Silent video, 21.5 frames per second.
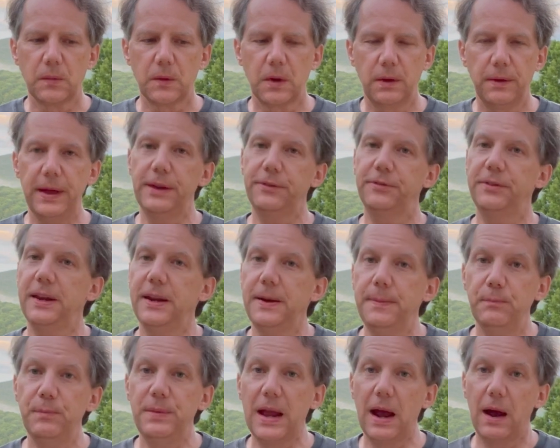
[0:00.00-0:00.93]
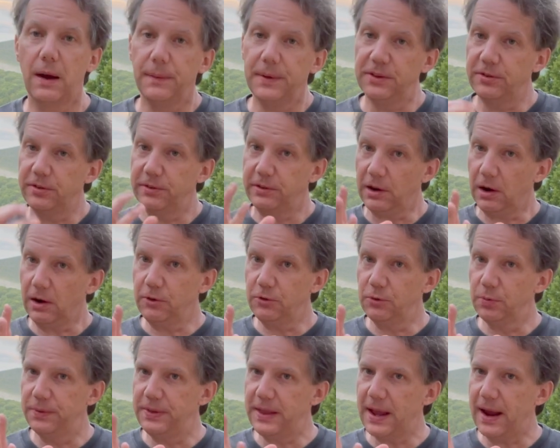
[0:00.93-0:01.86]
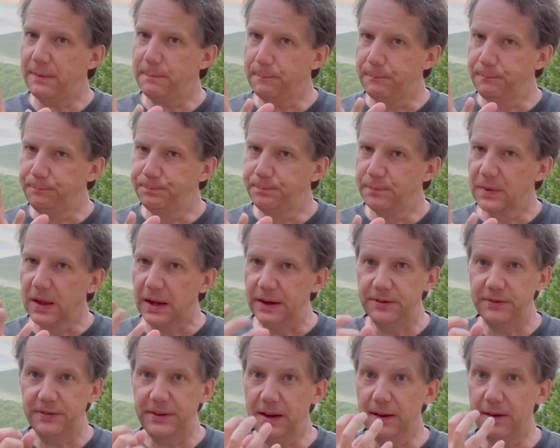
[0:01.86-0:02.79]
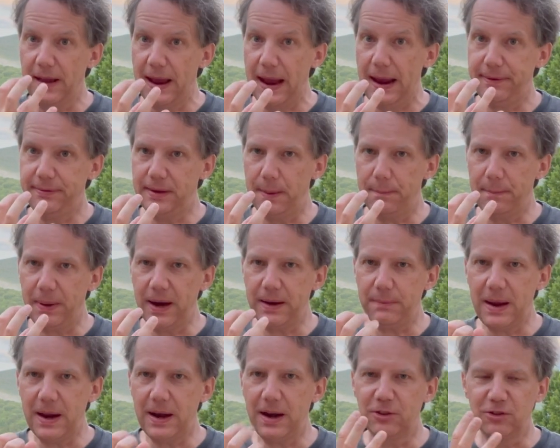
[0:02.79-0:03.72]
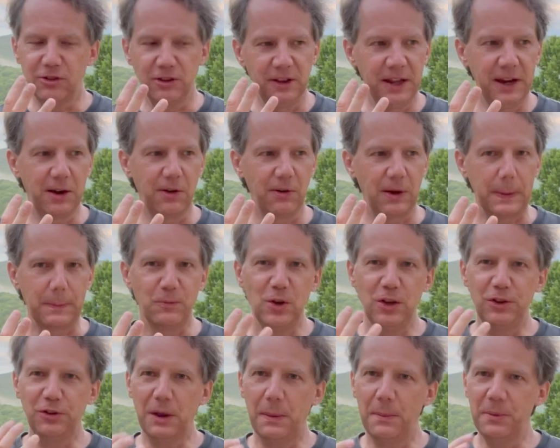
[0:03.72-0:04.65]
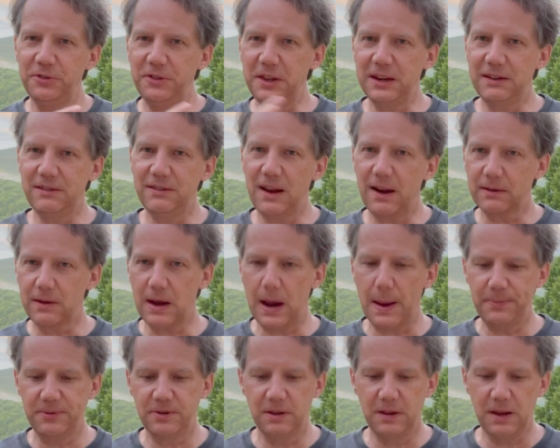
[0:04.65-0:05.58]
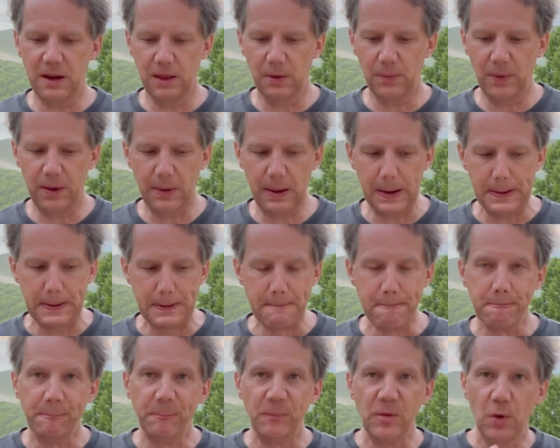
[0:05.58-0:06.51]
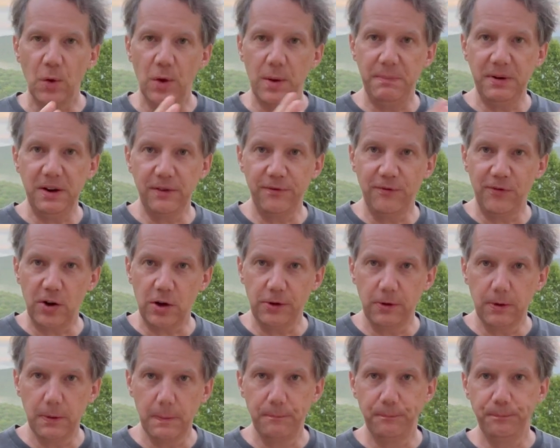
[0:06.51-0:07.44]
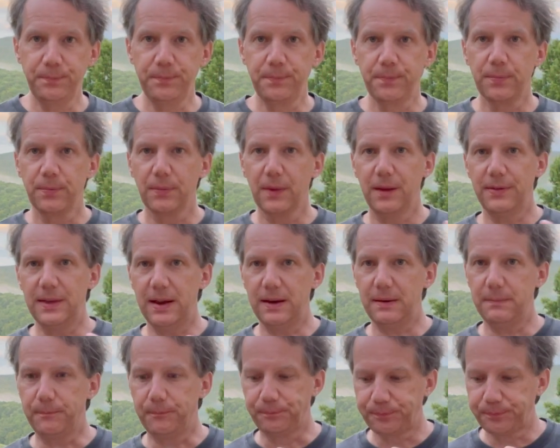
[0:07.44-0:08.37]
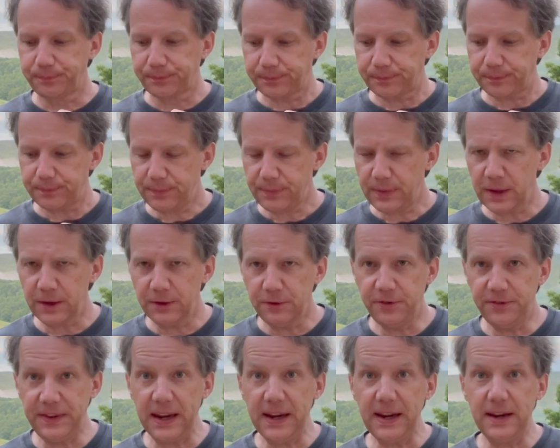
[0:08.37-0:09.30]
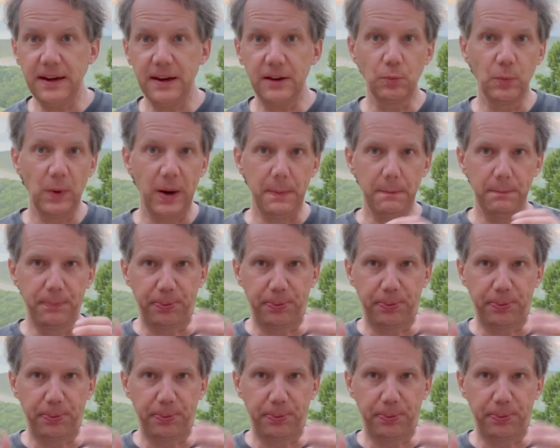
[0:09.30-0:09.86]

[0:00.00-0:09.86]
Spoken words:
Well, see, now it starts with that and still has that bite. Man, it's lingering. It's almost the exact opposite the other way around. When beer first, that stinginess went